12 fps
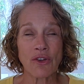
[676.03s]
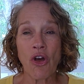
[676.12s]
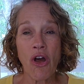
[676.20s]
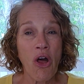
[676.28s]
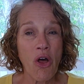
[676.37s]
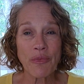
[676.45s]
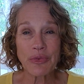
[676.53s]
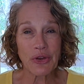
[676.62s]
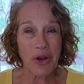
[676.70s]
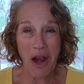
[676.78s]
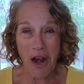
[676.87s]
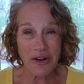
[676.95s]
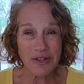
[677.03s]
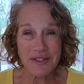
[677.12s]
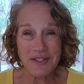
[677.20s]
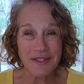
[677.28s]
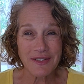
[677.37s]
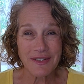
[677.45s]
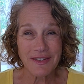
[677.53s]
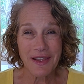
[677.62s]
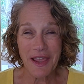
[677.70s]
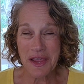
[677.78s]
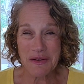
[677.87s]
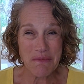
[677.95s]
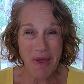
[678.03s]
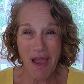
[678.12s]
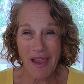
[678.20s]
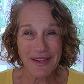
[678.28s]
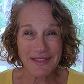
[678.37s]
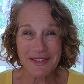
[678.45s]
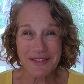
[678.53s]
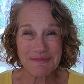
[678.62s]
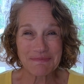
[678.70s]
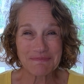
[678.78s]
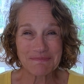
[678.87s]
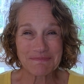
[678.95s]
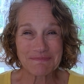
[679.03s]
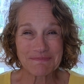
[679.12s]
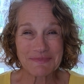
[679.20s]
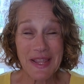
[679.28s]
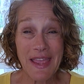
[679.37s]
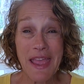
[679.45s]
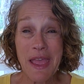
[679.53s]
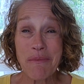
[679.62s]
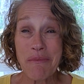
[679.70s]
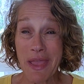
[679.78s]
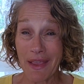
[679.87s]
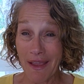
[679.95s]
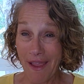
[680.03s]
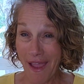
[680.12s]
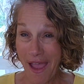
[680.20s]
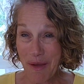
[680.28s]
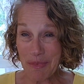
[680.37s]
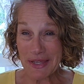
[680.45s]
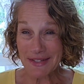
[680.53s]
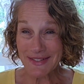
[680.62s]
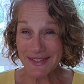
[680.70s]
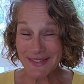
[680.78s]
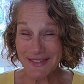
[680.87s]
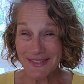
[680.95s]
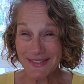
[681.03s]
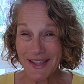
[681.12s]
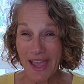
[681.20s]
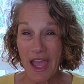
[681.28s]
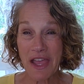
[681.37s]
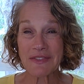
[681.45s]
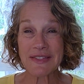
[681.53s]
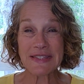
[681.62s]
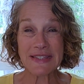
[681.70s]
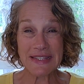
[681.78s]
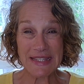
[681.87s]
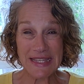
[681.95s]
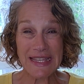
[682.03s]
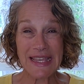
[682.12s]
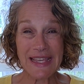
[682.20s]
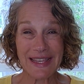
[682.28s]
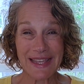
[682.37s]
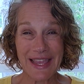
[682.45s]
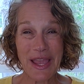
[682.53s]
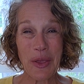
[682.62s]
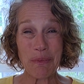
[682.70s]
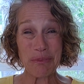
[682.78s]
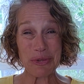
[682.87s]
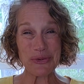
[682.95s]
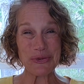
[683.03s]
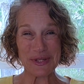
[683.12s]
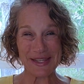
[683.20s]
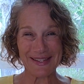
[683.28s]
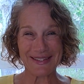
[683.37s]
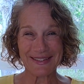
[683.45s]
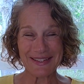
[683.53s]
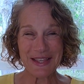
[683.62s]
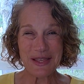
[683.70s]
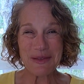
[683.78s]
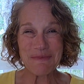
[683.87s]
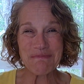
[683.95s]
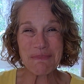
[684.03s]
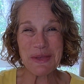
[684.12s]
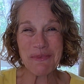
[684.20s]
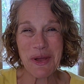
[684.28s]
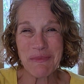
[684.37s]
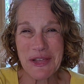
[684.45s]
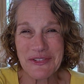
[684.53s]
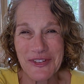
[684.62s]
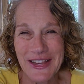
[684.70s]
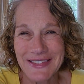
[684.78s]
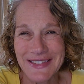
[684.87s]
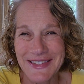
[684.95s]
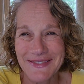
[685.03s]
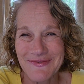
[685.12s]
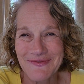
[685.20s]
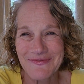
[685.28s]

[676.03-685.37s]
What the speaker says: calm your heart and mind. Make a habit of seeking beauty. Be well, my friends.